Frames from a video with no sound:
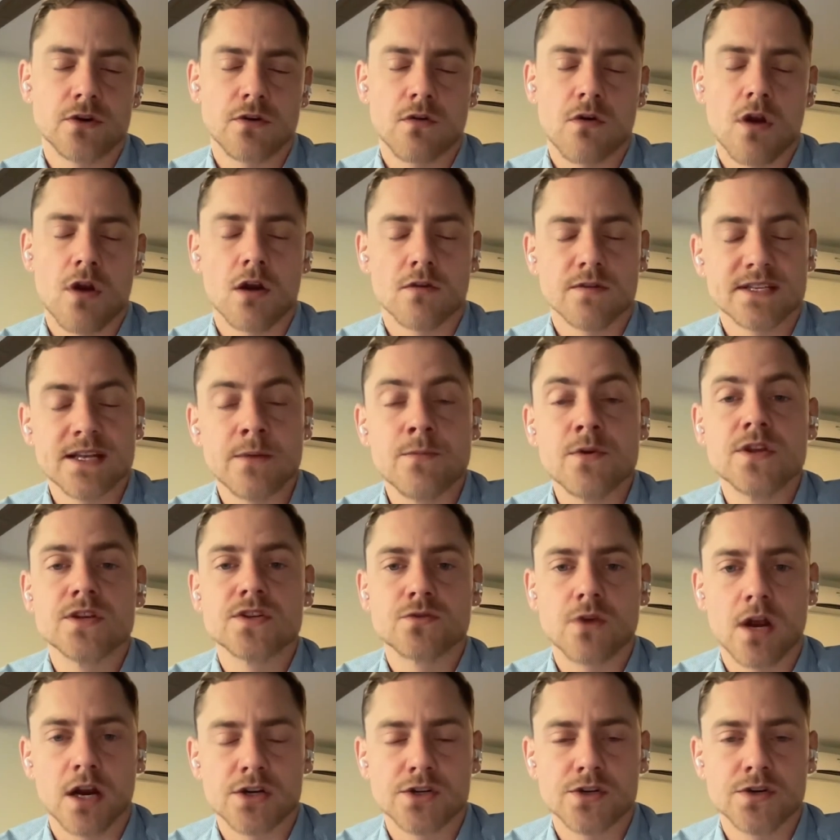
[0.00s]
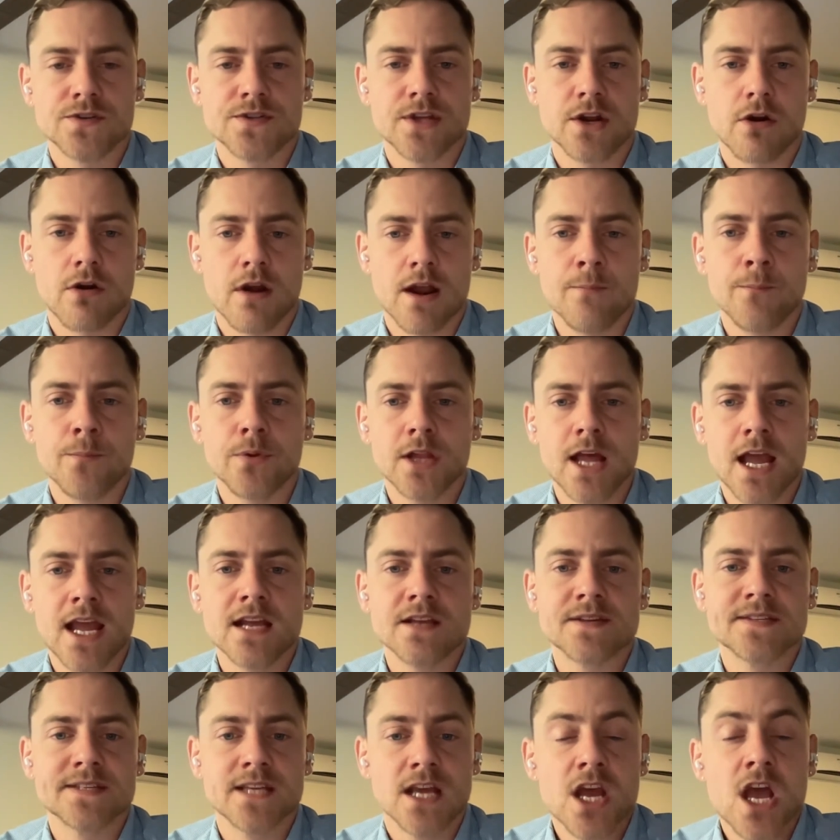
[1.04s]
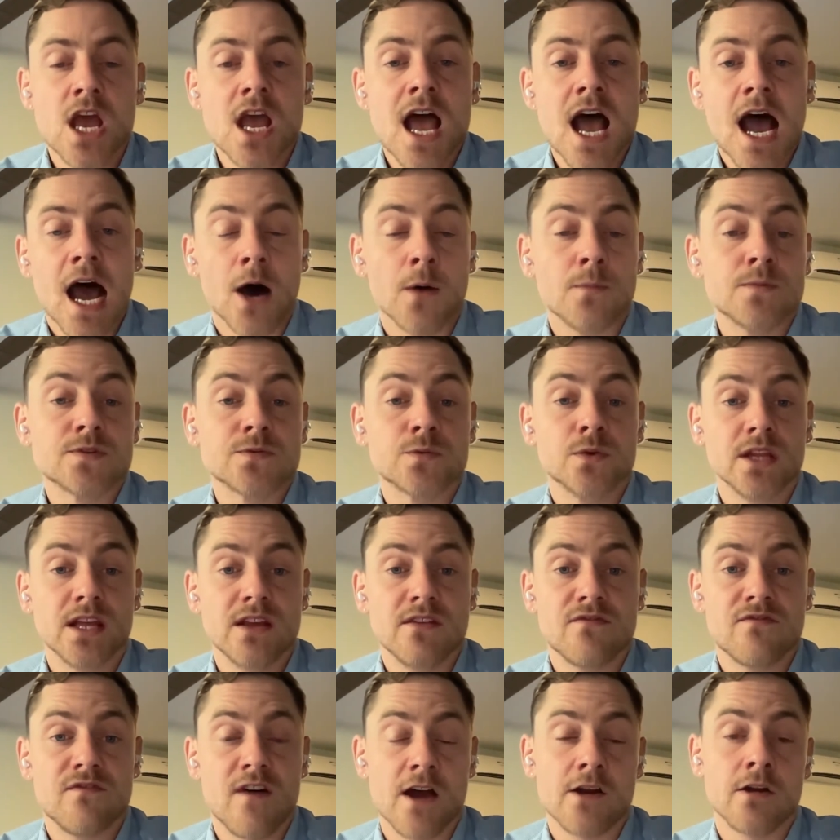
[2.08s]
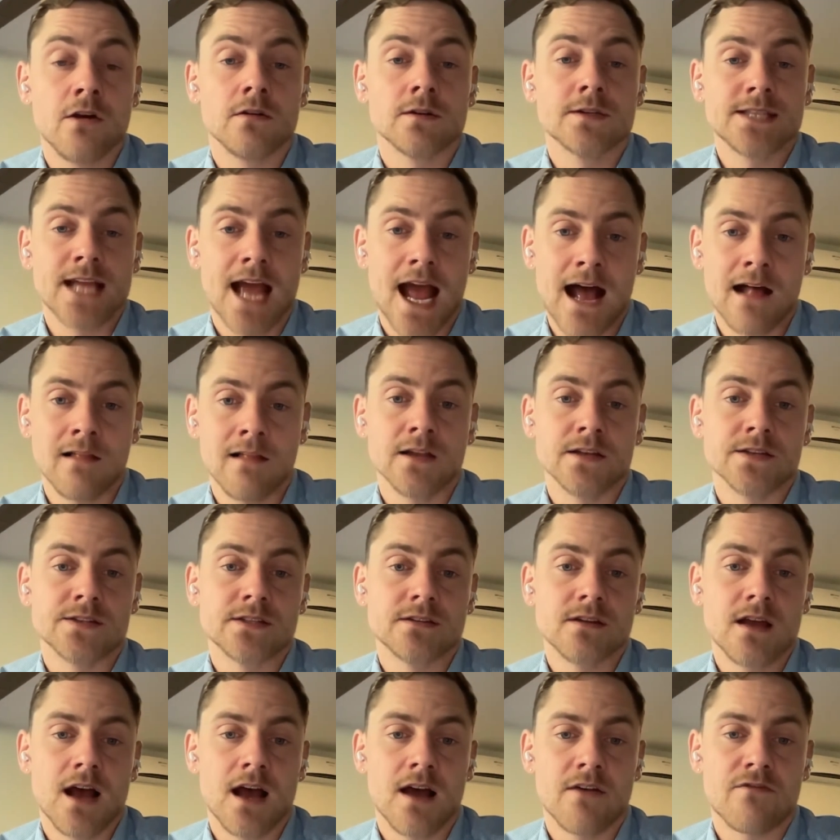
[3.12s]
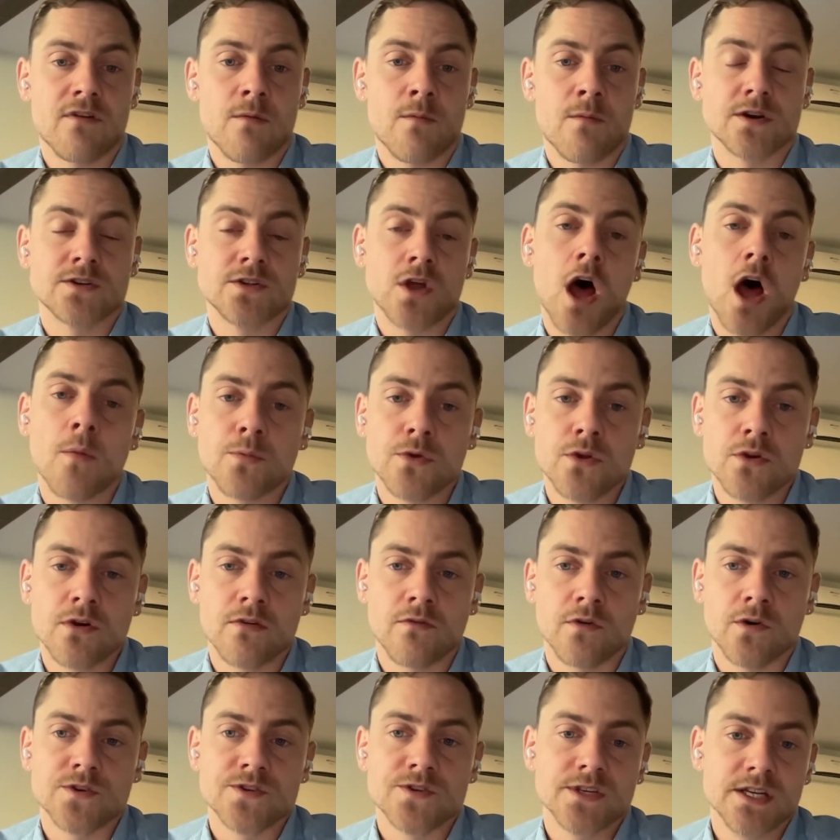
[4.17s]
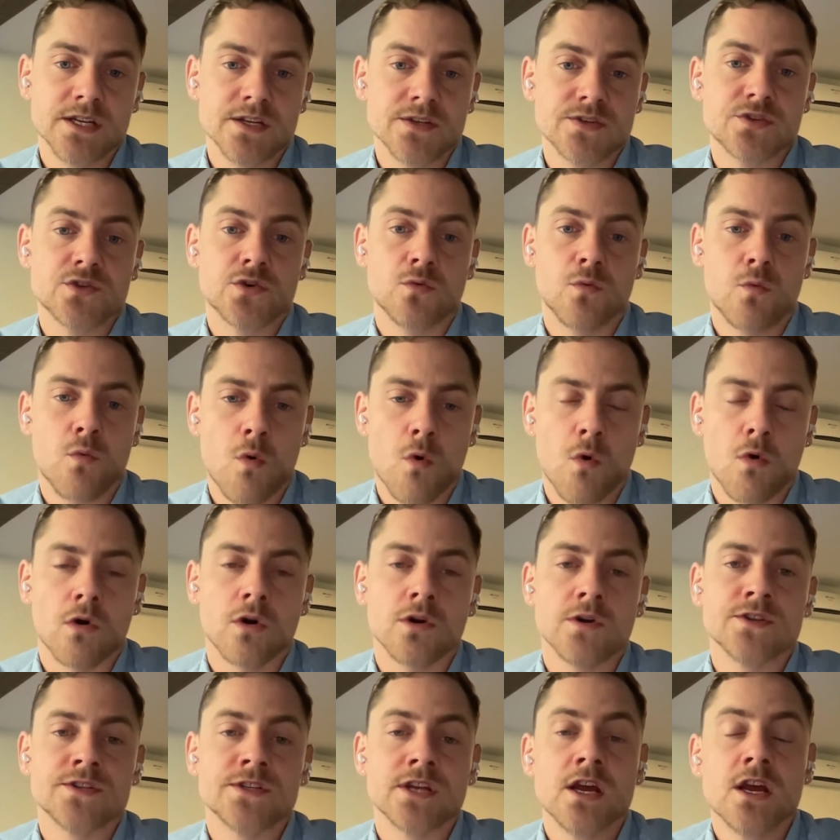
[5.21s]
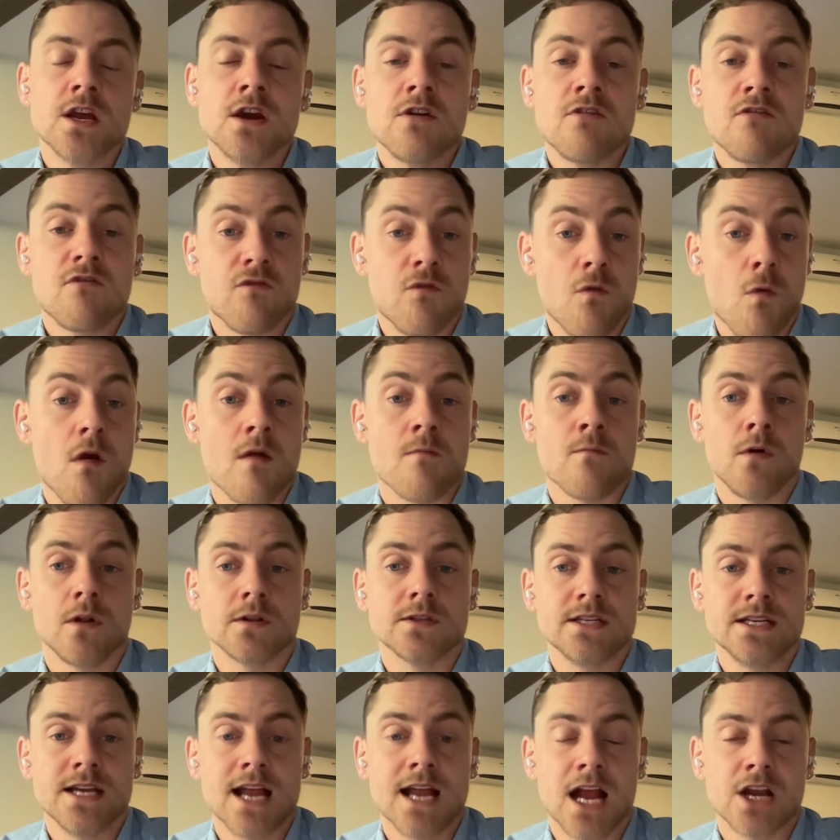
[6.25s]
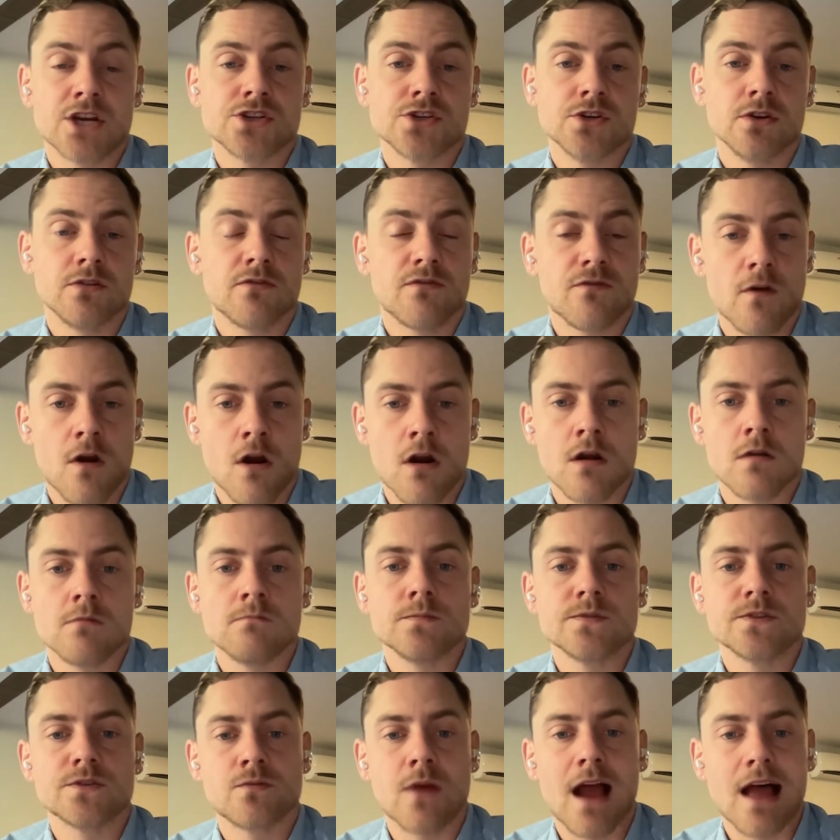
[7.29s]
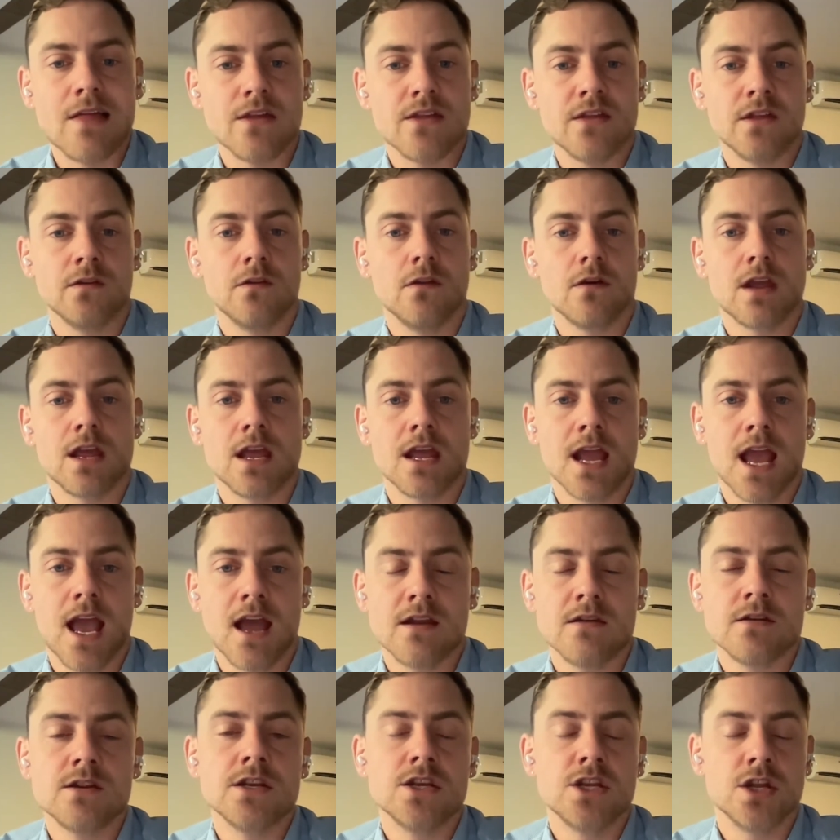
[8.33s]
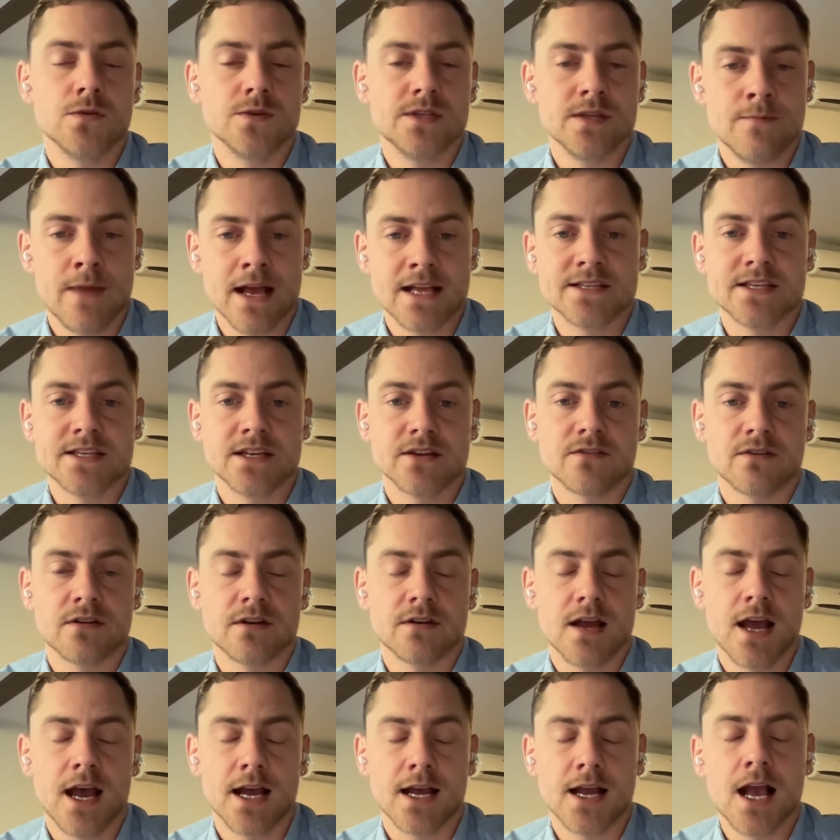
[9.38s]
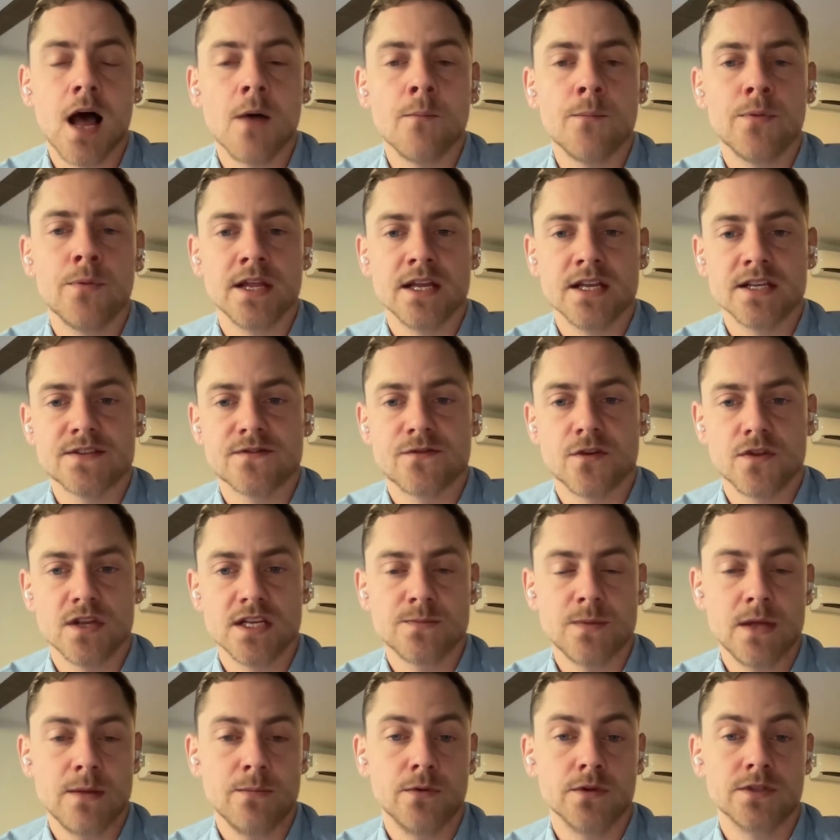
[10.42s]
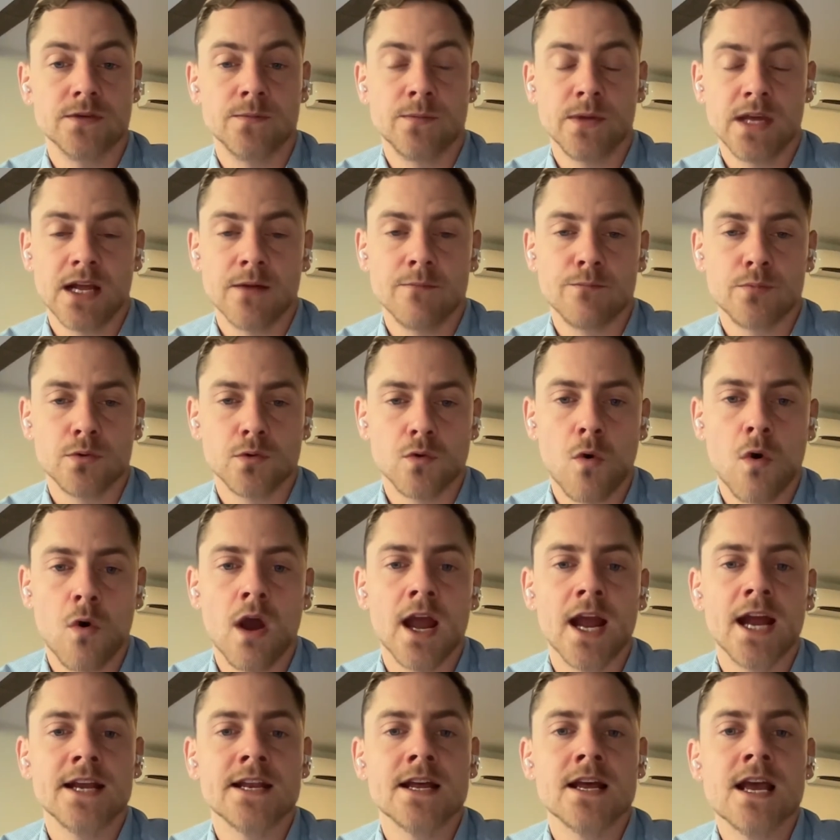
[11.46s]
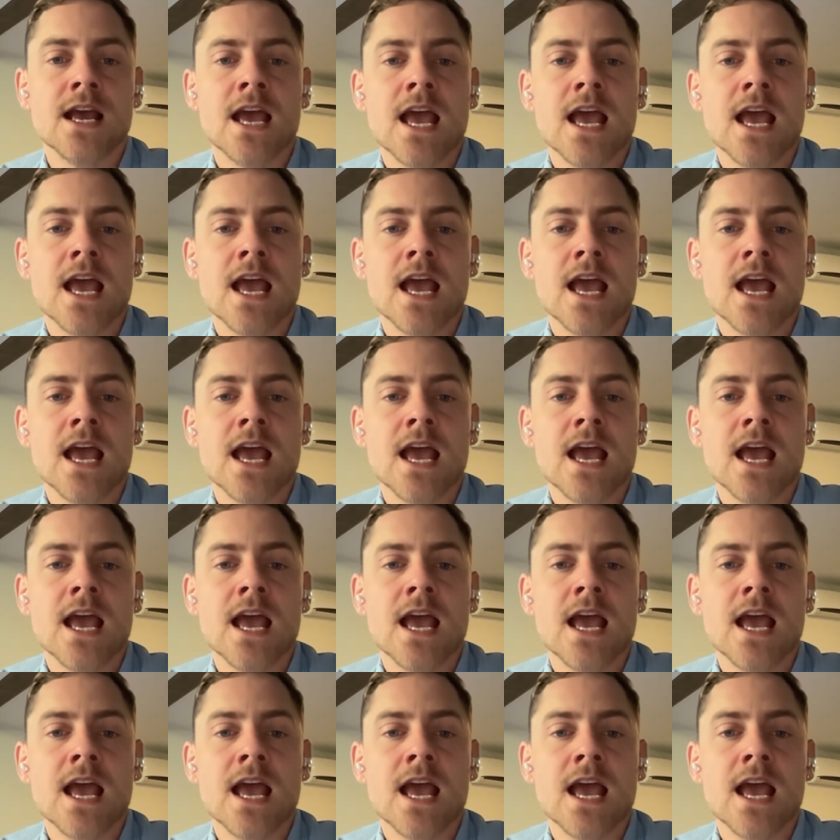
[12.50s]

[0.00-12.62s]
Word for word: or, some of the structures that are in place helps really funnel talent uh, from our top universities towards foreign multinational firms rather than looking at you know domestic uh, companies for these people to be employed.